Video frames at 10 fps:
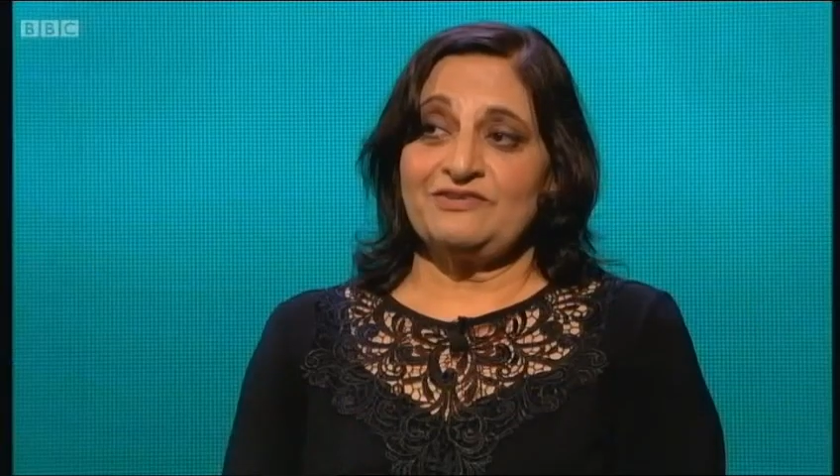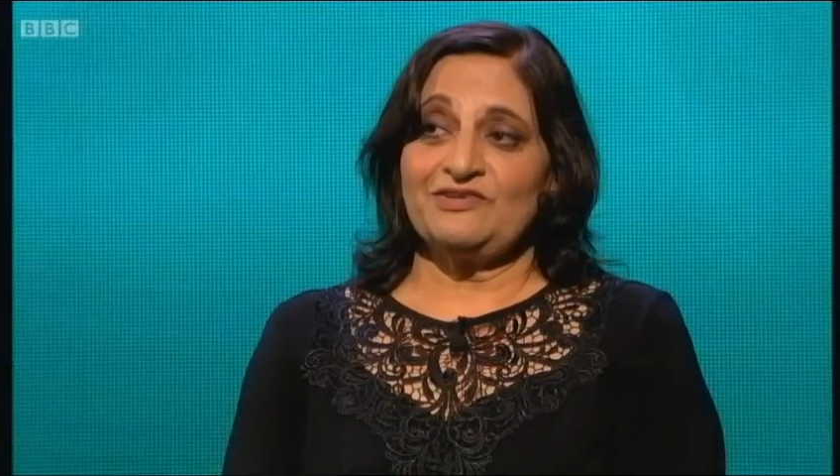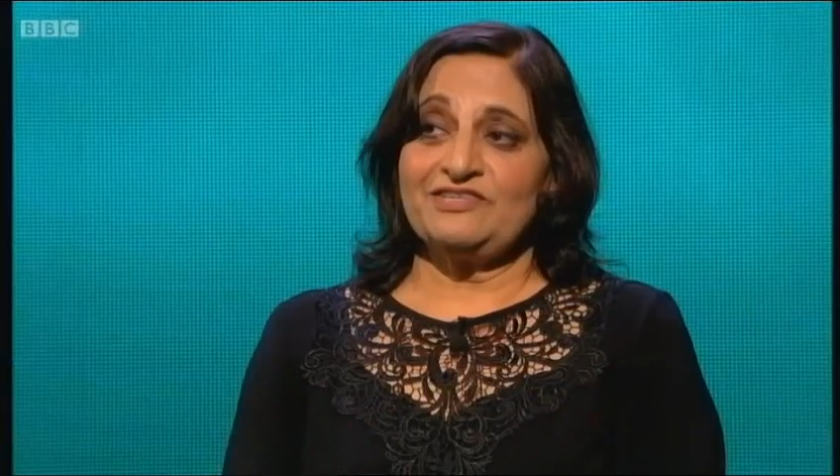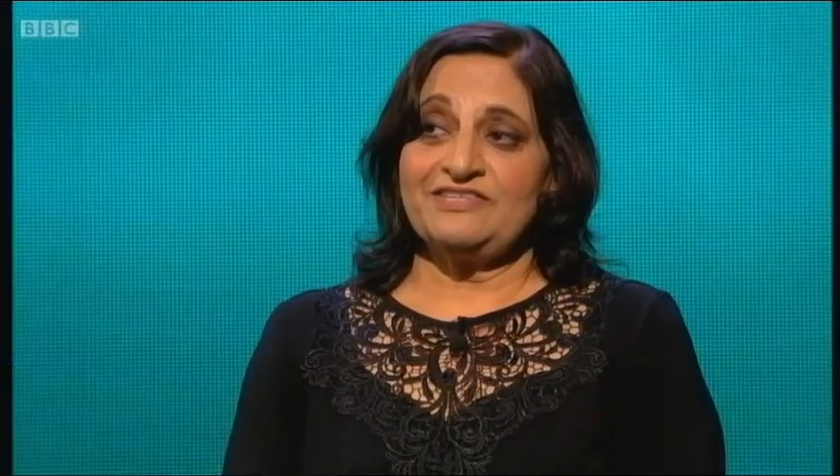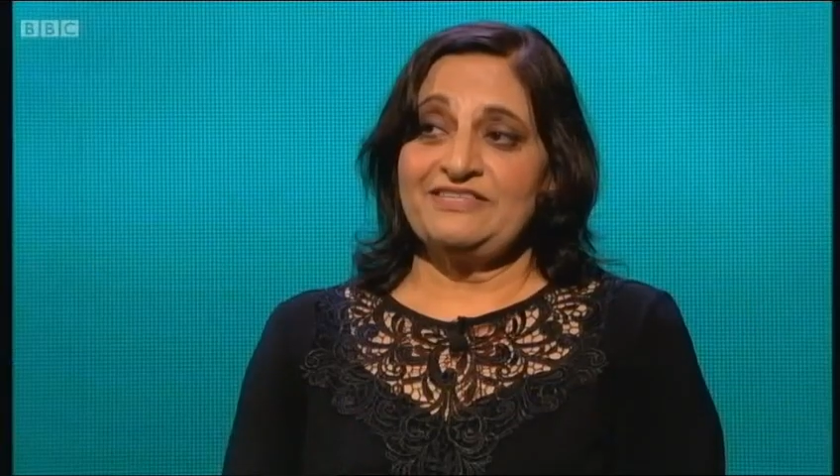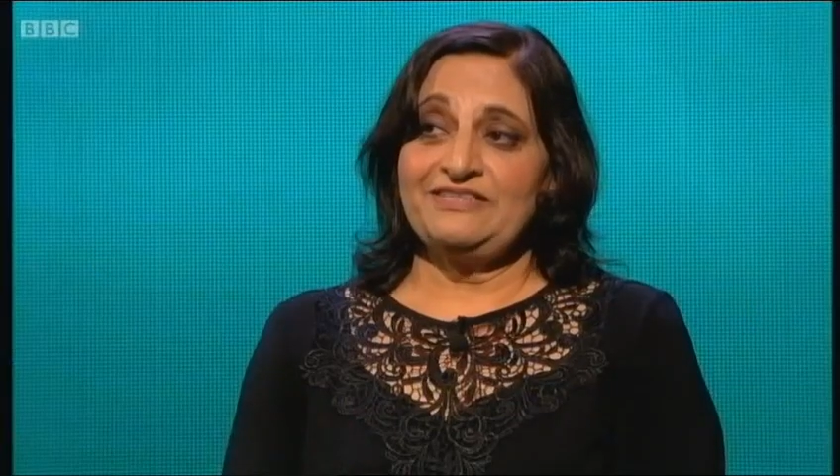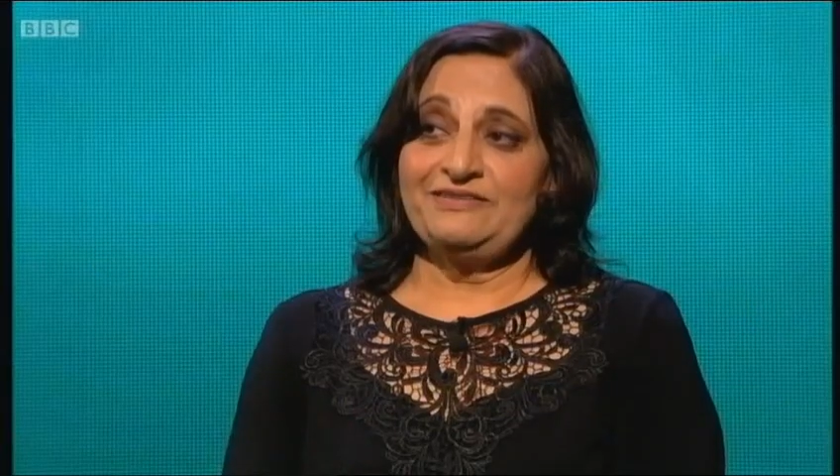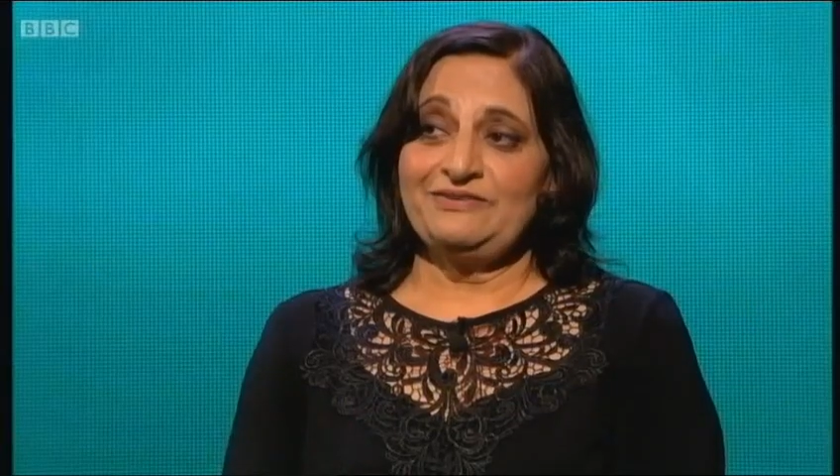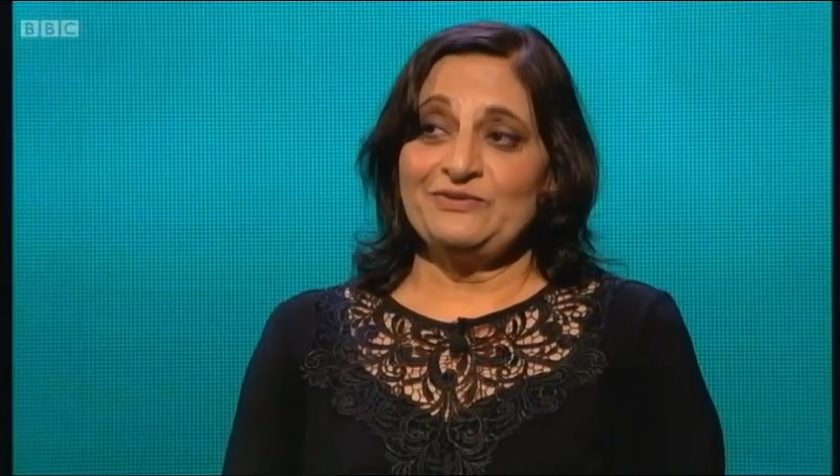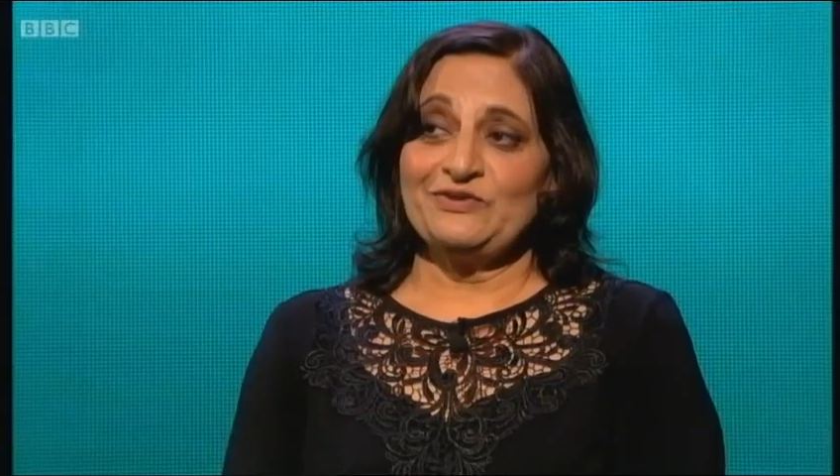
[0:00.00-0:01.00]

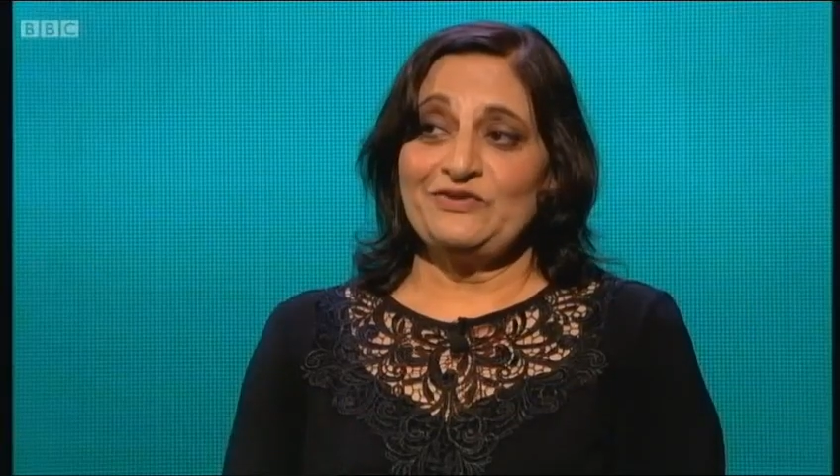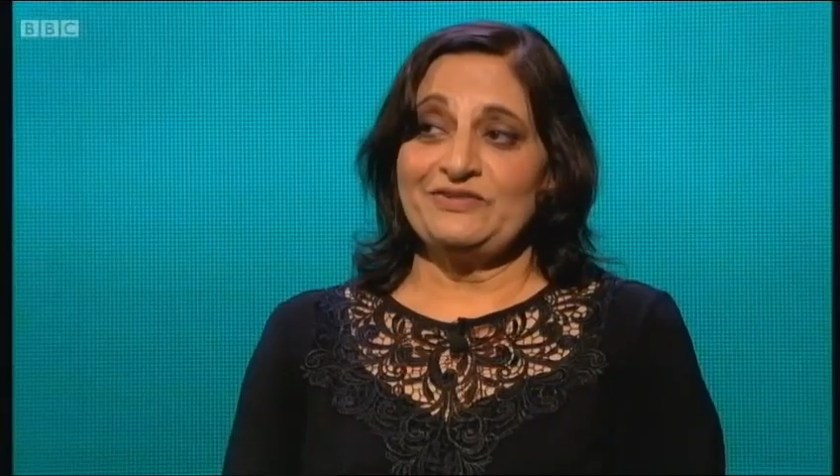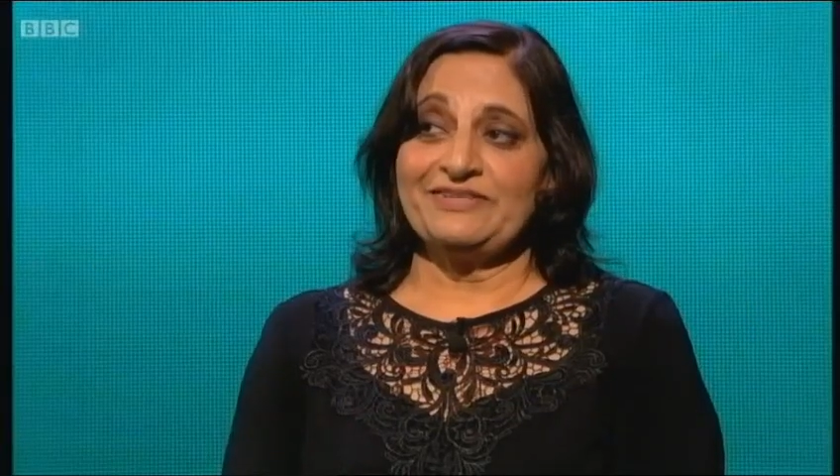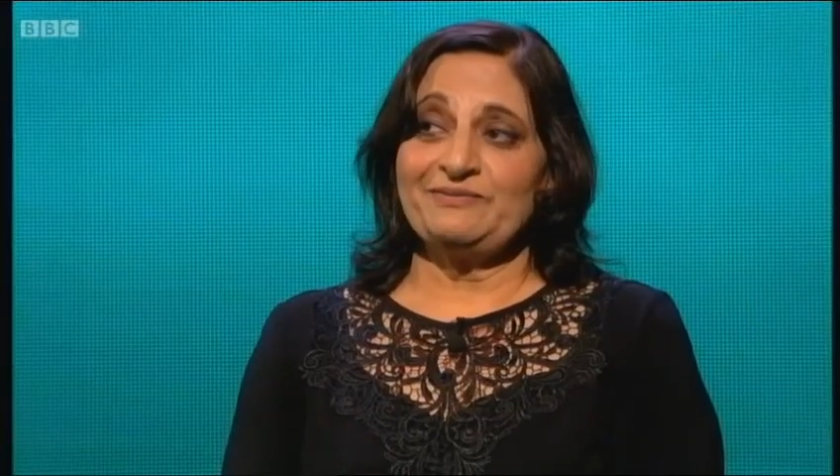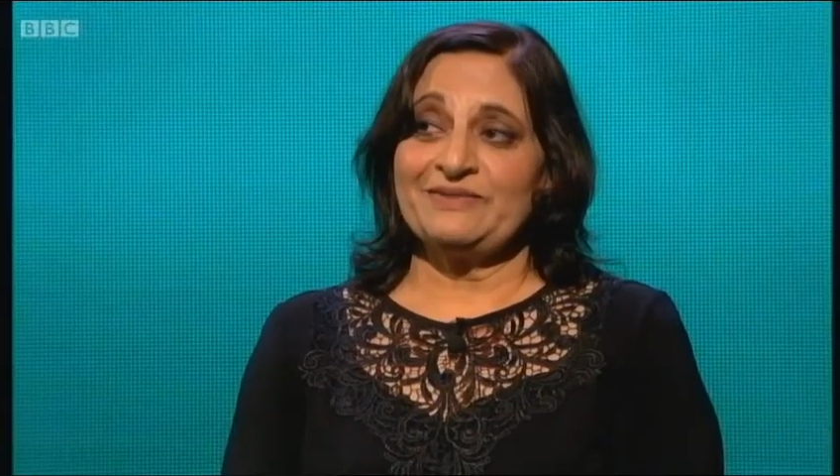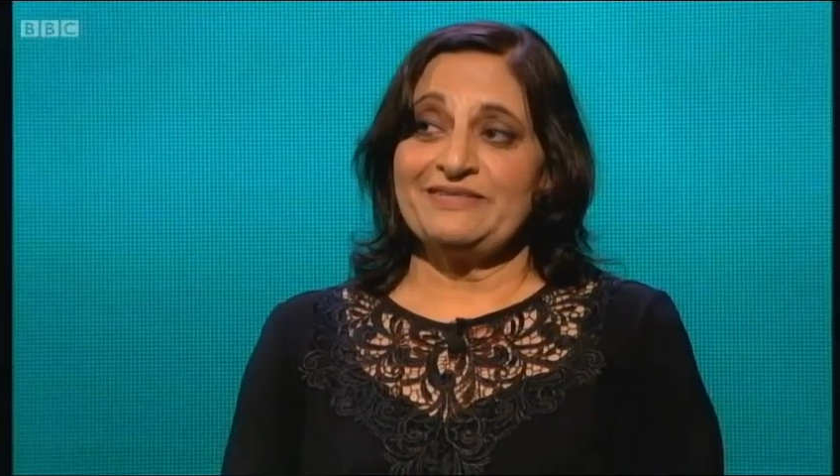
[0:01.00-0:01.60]
crocodilian or not,